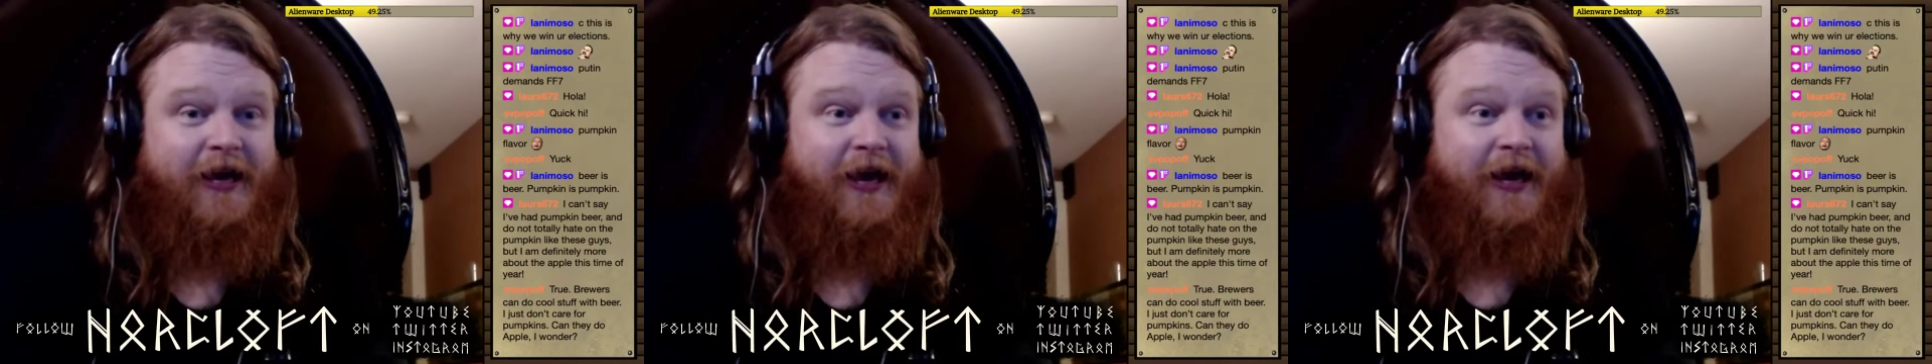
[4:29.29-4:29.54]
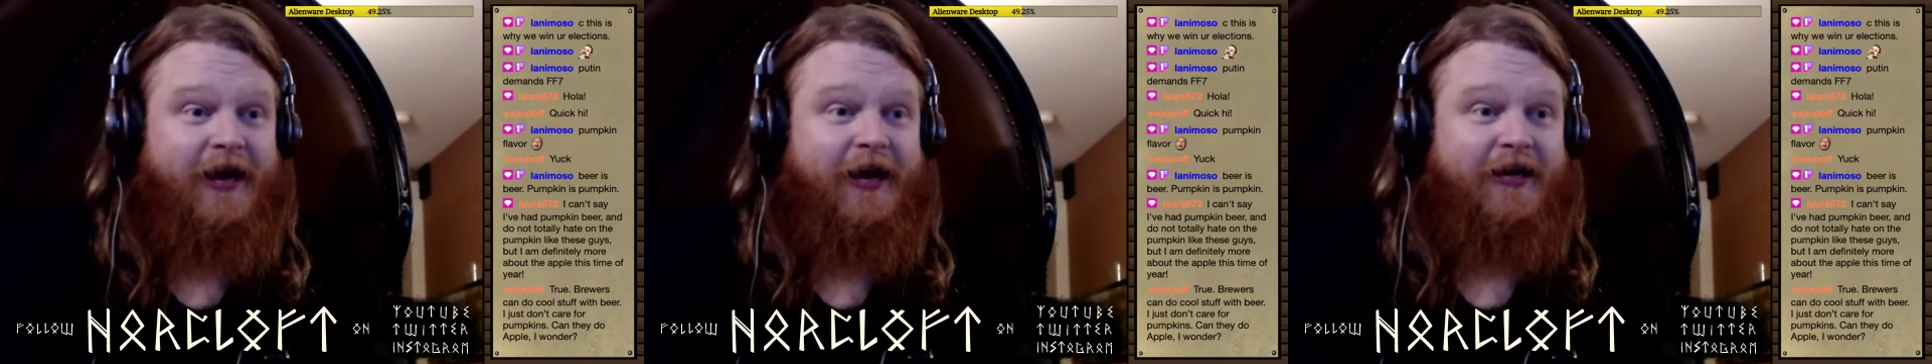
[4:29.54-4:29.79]

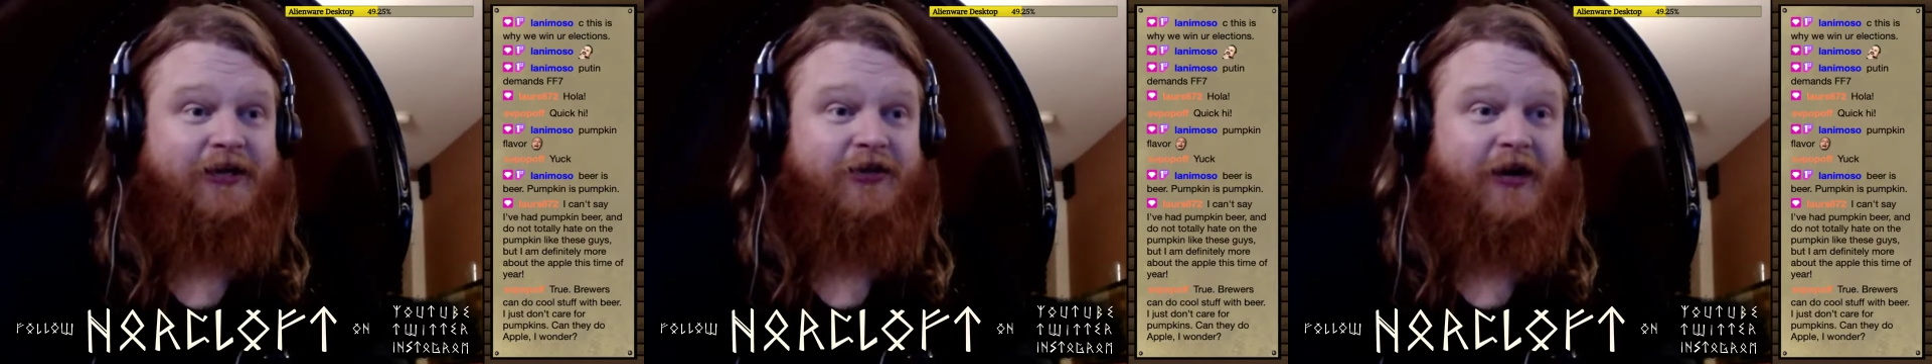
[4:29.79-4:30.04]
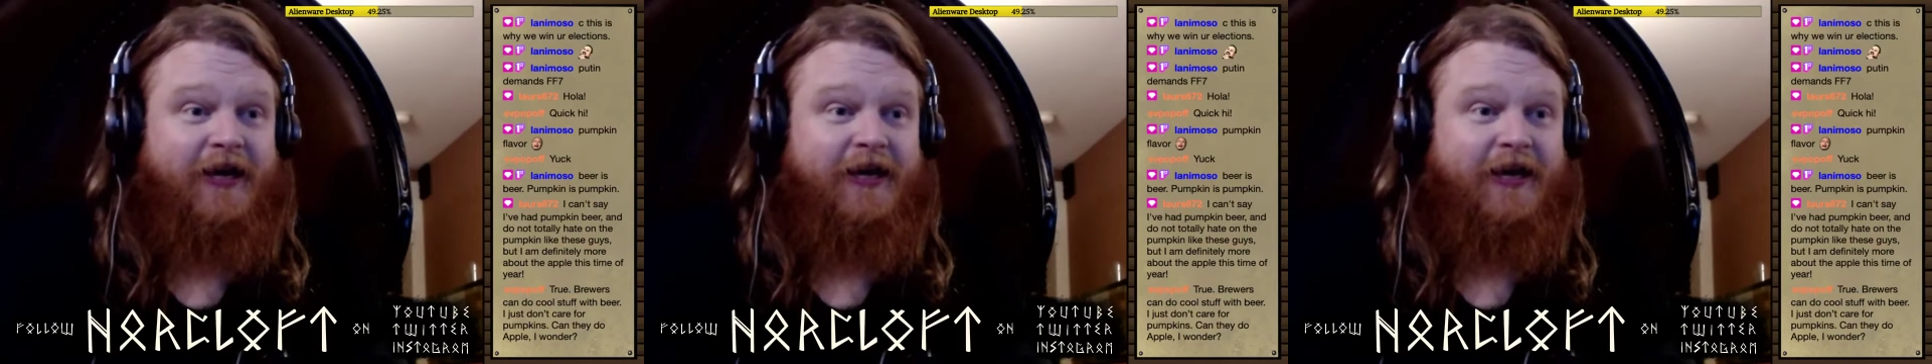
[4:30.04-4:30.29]
and I
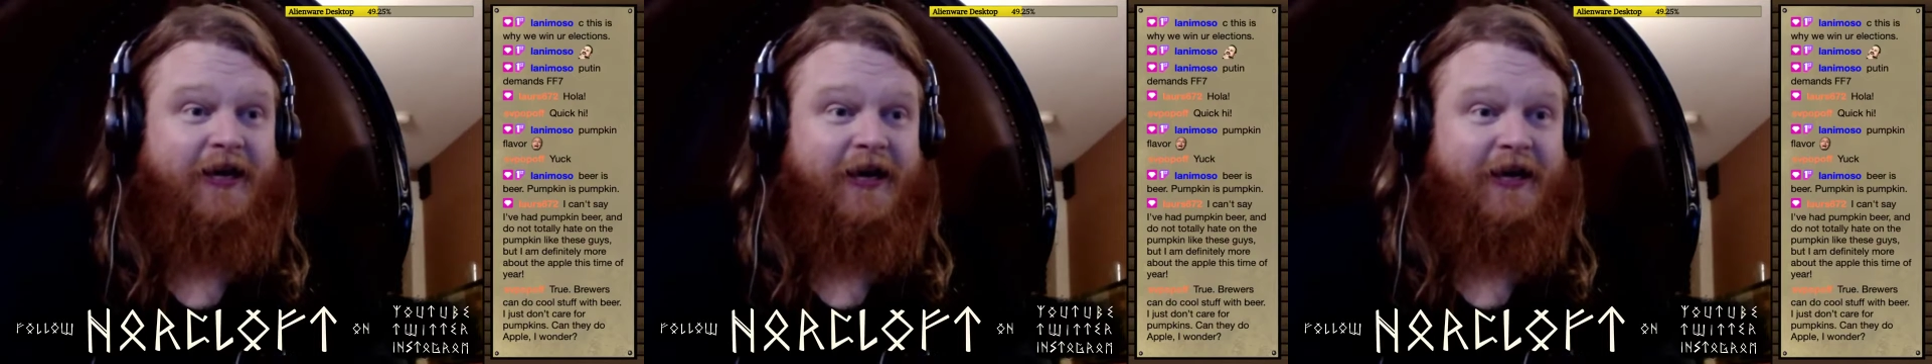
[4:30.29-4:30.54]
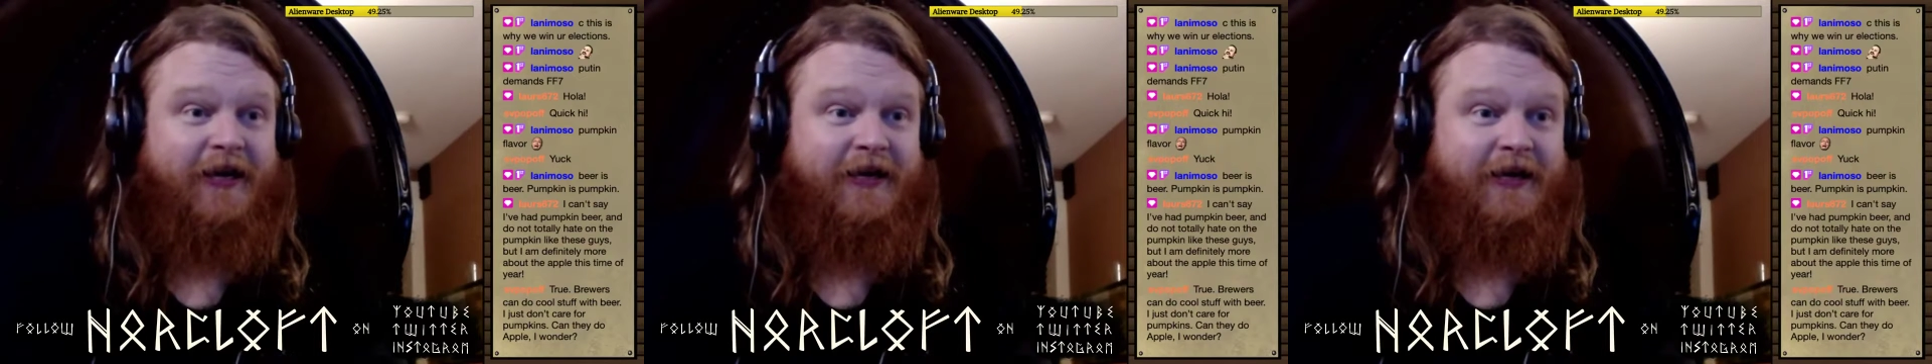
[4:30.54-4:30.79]
drank
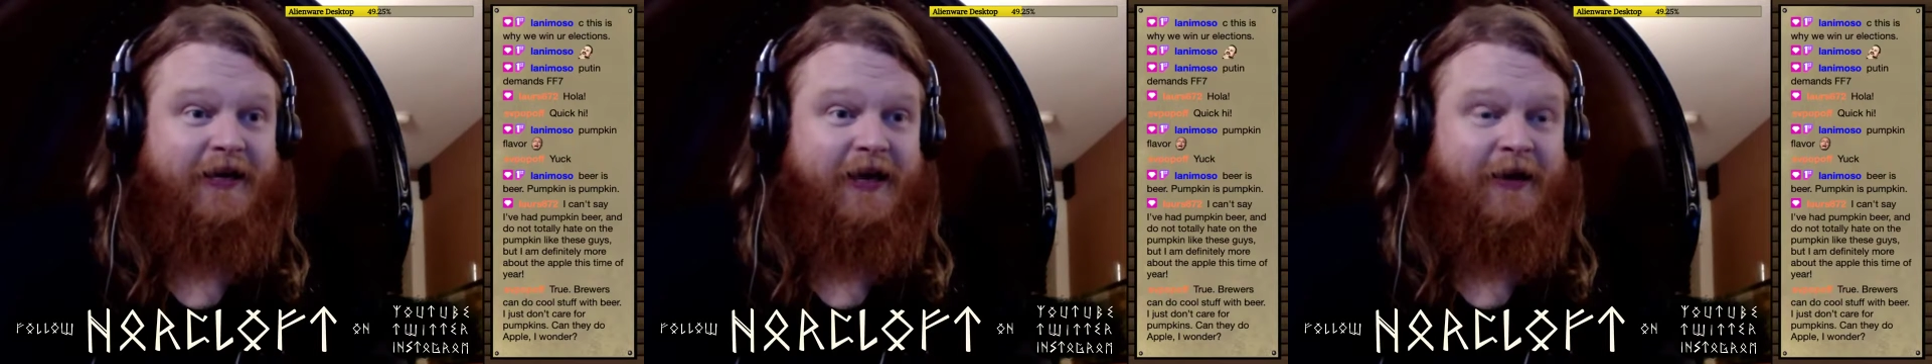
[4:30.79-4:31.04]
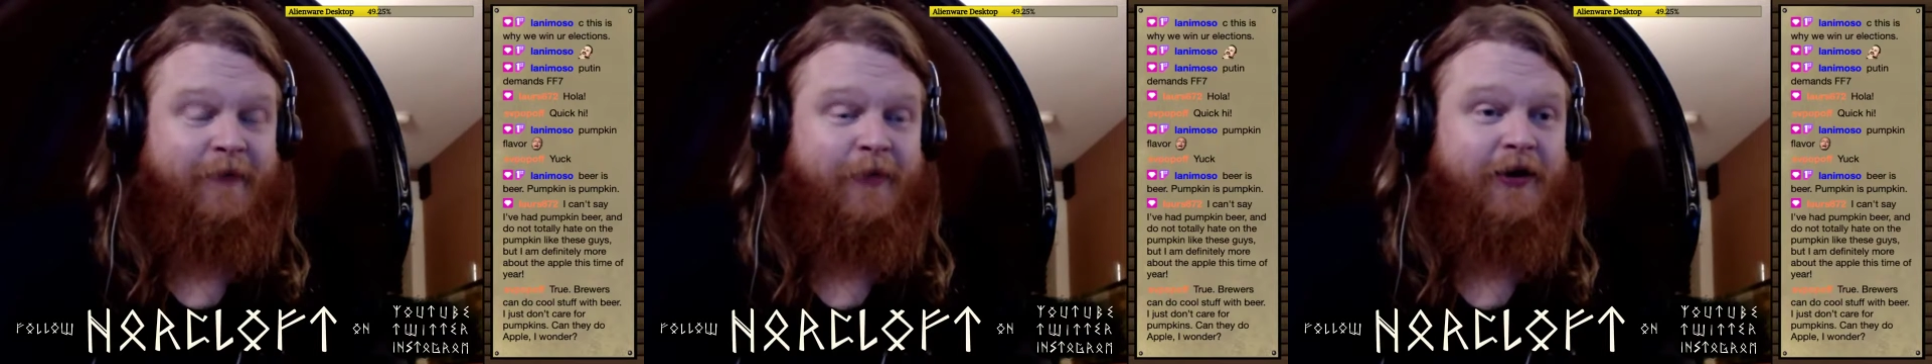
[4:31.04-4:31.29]

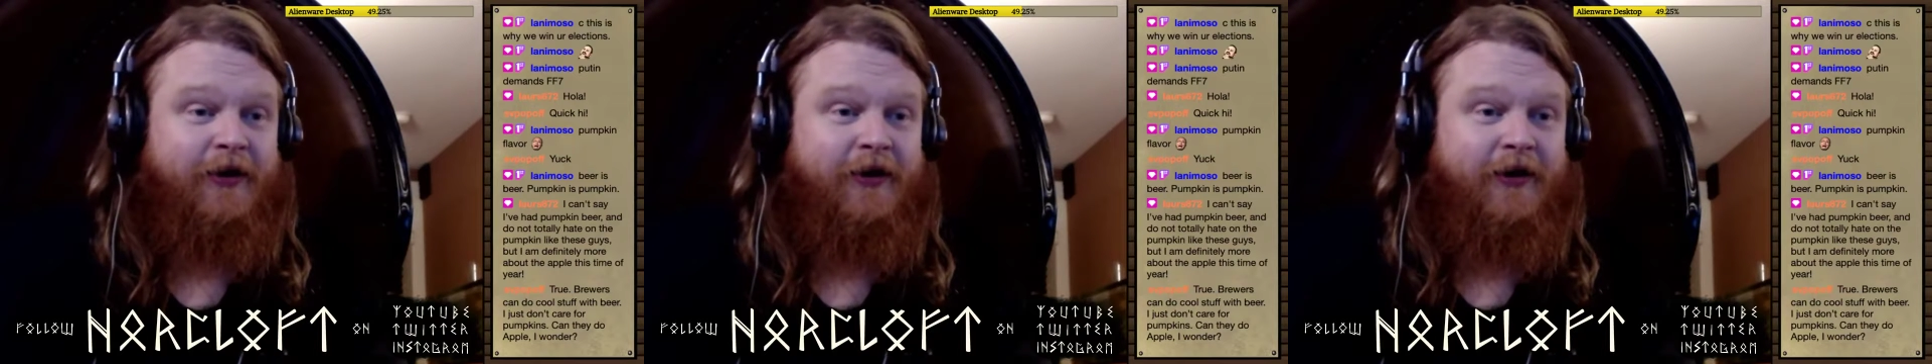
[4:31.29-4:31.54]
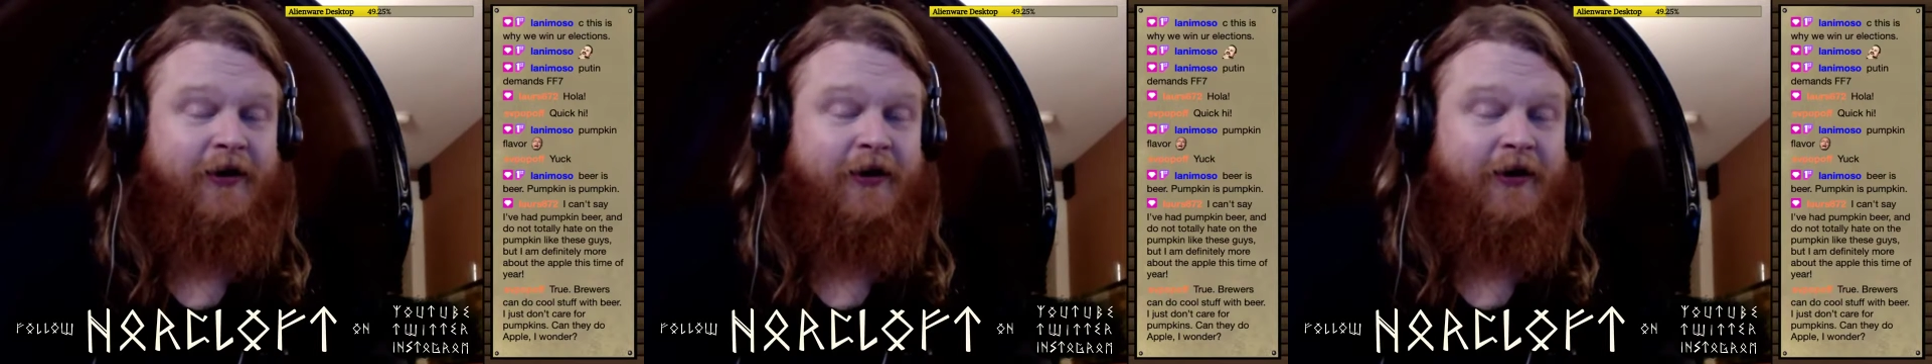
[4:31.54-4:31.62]
a mug